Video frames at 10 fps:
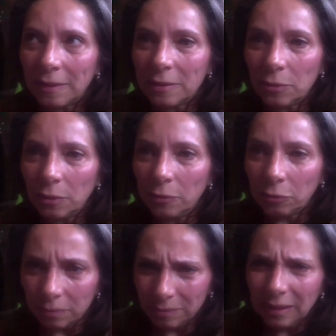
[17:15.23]
sort of
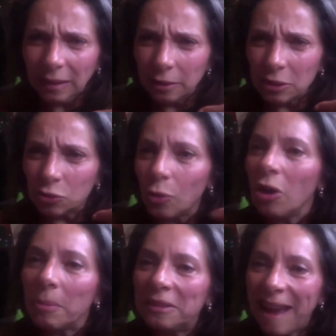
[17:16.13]

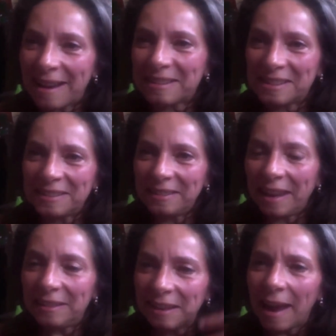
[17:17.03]
swarm attacks.
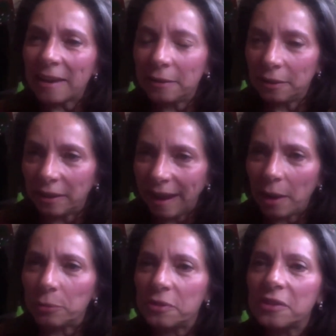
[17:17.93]
They attack the
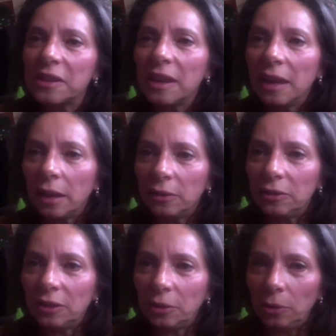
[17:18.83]
accounts
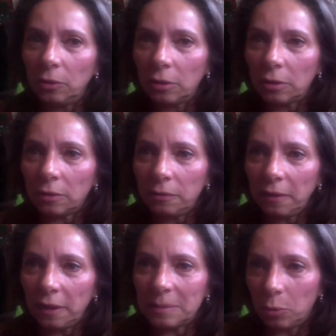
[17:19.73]
until
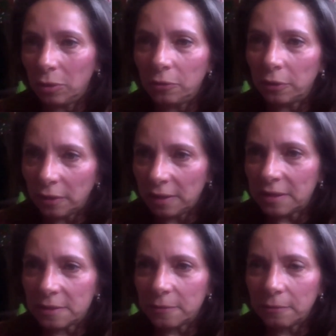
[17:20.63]
Facebook
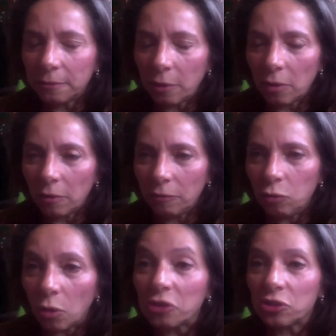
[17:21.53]
is
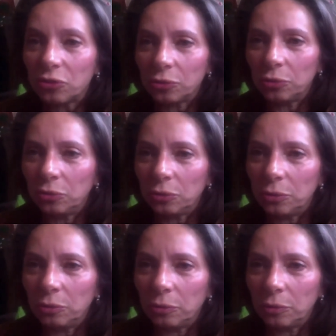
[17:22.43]
forced
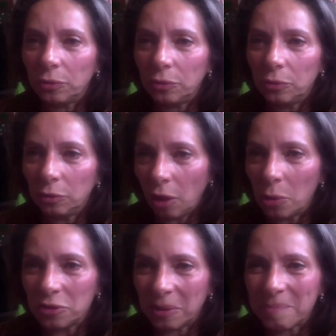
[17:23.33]
to
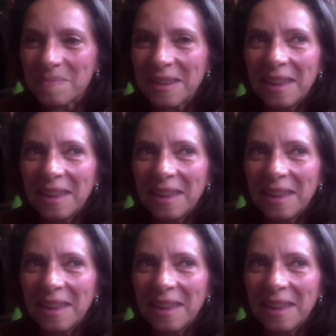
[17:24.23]
close them.